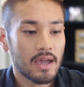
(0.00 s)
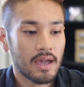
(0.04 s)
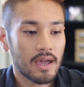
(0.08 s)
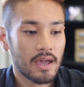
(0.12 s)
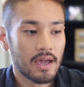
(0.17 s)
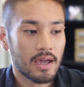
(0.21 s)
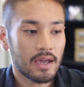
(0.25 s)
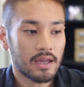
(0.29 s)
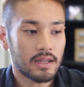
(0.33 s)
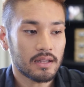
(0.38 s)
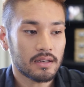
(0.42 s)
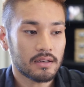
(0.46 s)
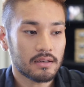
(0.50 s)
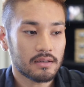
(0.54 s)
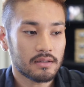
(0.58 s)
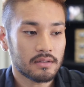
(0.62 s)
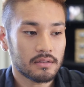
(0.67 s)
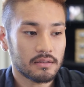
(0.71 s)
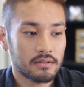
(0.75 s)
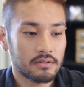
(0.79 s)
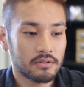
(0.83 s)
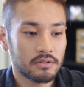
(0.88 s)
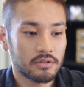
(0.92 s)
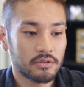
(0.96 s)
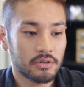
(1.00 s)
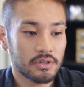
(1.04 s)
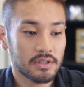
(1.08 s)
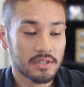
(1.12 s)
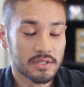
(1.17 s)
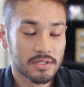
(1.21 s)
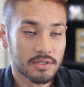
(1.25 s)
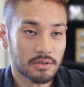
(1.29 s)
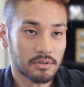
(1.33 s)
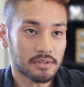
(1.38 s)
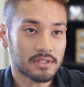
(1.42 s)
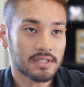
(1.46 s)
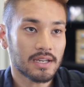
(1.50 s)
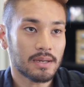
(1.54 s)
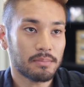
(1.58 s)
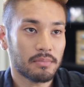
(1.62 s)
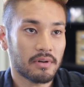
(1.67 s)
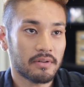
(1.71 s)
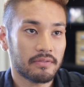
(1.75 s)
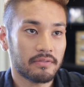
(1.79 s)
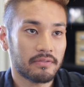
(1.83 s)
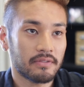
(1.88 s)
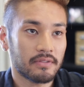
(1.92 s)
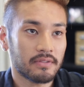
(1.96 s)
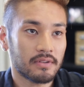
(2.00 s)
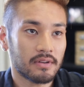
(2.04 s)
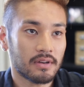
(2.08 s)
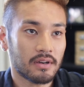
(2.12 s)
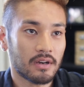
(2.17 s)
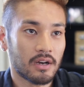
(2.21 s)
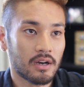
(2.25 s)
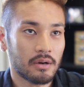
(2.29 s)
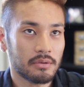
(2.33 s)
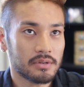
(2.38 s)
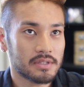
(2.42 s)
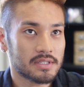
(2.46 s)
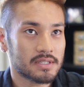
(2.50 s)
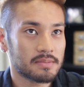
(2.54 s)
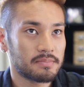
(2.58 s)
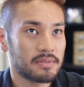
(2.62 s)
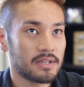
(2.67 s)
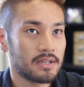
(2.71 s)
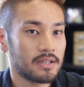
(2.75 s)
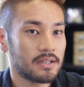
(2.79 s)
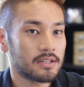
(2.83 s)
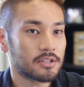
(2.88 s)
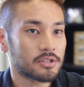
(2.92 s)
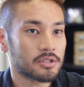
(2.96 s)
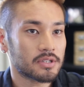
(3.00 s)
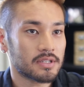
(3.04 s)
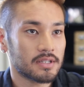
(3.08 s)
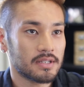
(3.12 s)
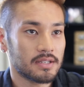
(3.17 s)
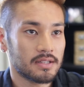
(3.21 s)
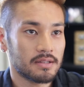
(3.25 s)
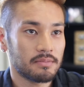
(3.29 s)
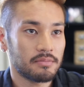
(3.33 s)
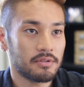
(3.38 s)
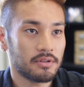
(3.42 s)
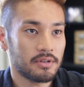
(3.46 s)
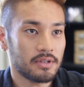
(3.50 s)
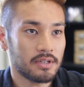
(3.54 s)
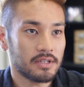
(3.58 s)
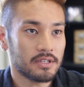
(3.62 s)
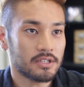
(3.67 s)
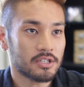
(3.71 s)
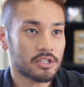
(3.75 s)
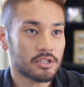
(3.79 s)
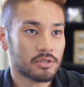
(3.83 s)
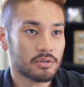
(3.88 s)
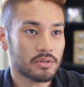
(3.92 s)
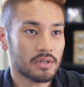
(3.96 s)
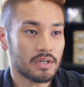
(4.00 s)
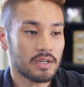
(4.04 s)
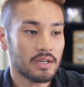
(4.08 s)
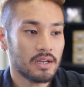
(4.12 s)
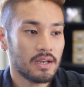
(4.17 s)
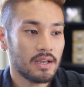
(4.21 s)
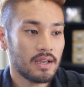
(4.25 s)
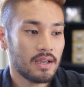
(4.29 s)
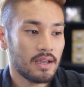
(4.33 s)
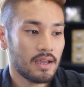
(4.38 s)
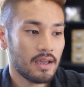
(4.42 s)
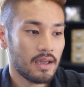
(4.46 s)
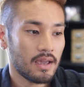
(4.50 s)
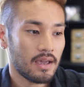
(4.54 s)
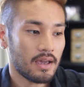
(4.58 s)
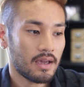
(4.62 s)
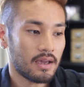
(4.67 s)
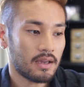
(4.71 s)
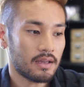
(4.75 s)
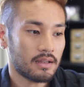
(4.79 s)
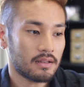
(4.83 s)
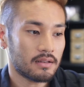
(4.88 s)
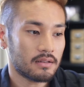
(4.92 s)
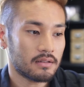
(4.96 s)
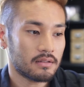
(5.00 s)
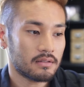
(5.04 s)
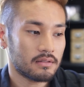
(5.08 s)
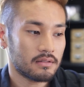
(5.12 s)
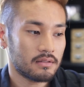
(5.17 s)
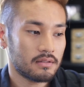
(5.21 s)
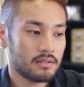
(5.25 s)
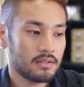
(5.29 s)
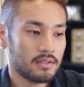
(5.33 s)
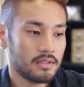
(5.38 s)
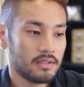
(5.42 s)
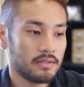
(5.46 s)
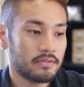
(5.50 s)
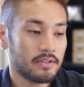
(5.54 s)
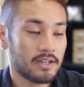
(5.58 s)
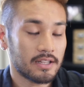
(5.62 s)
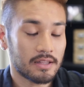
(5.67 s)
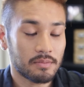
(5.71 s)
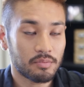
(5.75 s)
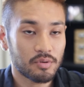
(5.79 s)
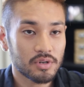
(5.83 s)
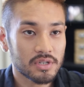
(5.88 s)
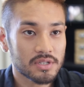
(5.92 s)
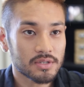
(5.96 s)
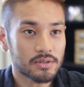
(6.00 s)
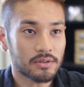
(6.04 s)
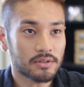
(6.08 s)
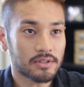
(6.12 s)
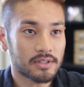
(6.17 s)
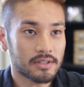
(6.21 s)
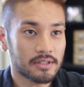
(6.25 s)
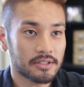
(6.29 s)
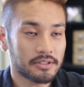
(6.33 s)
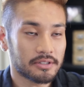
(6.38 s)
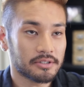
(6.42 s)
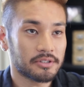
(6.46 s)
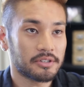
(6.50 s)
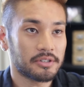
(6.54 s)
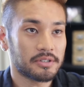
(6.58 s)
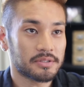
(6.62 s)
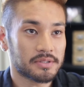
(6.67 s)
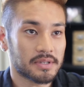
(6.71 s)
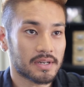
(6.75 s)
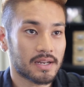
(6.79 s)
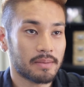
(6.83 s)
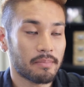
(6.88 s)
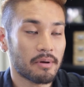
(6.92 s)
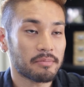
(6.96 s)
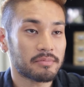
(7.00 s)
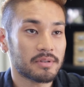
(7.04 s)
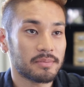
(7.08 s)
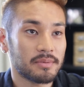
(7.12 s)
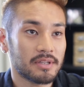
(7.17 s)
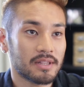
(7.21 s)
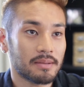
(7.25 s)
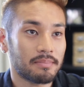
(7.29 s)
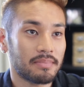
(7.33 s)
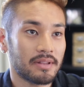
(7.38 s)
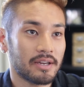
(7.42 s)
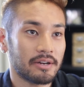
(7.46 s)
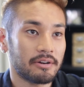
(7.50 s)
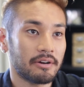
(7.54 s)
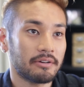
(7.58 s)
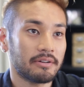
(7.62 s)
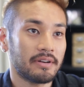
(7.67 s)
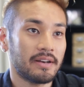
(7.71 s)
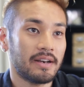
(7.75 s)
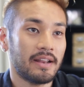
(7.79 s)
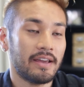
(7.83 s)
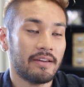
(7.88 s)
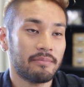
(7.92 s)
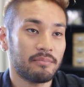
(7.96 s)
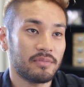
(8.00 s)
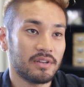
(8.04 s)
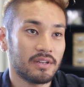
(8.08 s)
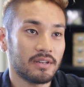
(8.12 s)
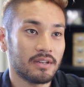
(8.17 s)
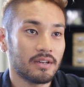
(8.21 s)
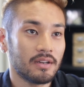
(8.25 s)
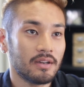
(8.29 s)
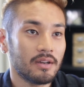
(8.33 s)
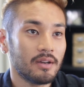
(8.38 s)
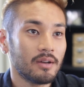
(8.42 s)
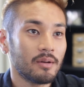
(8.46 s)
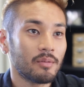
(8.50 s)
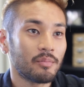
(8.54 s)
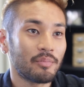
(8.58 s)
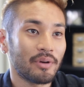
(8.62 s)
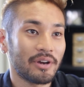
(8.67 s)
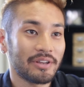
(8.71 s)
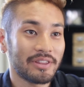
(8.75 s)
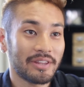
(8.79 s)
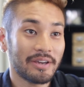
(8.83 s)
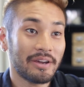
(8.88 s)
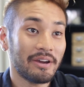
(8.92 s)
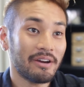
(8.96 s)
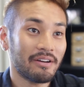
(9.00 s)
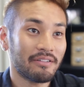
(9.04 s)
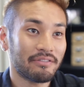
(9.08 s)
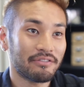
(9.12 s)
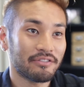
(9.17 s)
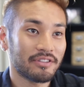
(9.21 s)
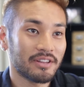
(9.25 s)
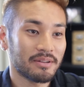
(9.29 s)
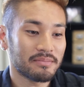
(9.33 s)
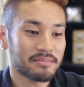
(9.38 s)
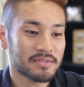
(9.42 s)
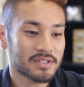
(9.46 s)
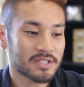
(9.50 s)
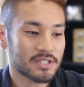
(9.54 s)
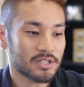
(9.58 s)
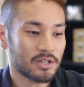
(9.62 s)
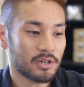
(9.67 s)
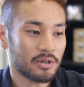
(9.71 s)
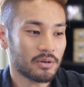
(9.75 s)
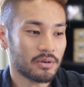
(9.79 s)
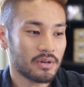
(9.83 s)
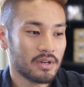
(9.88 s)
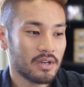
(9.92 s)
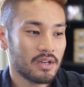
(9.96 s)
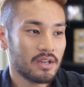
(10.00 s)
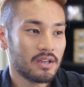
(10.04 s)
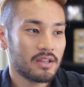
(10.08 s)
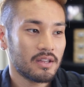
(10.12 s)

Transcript: And during this whole time, I've always been interested in the beauty industry, and even at the preschool, the little girls would come up to me in the playground and have me braid their hair for them. So